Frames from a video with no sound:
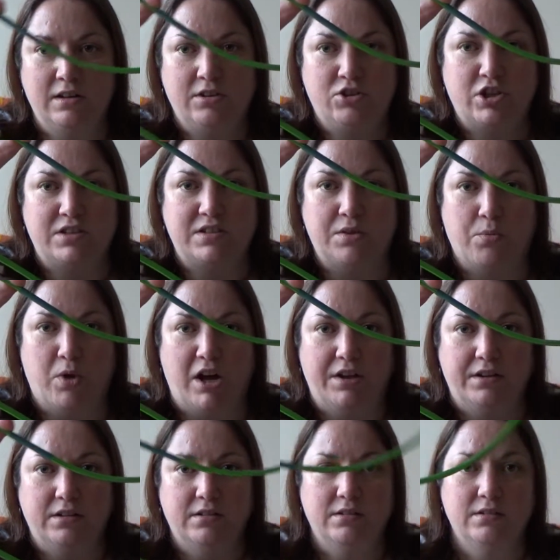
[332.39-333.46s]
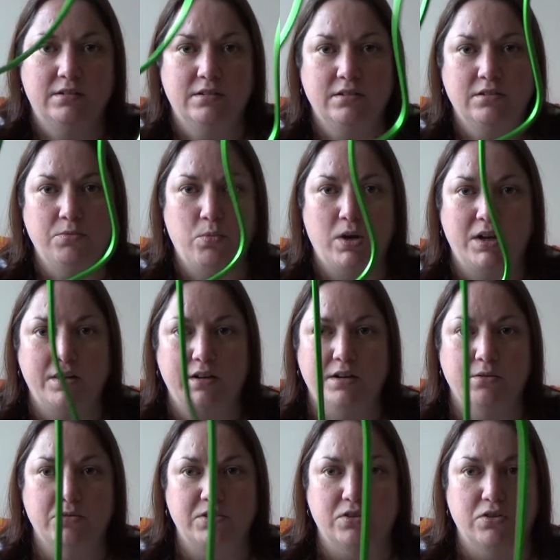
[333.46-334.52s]
just the one
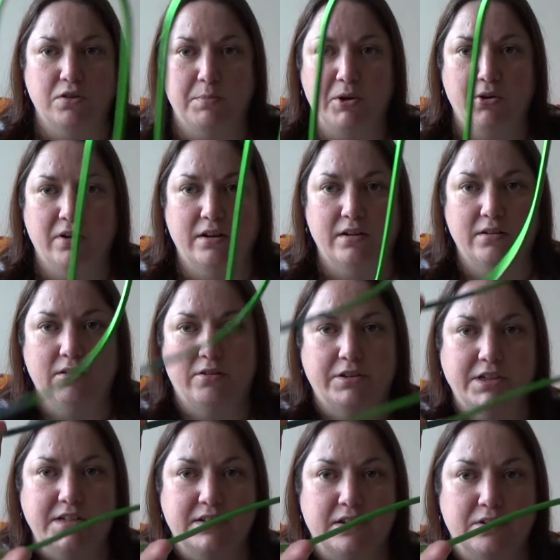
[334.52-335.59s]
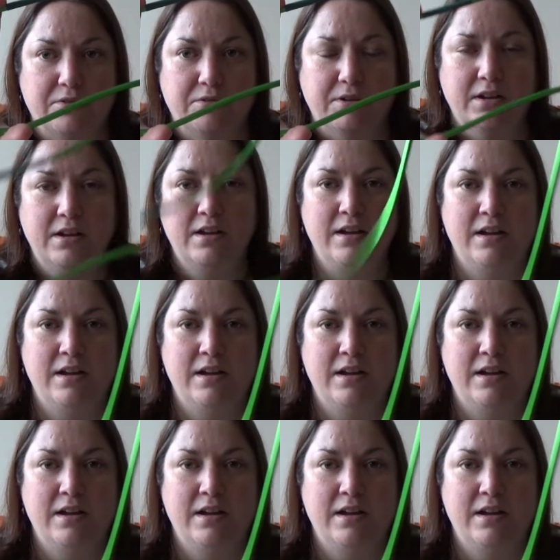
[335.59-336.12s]
little sock blocker on its own.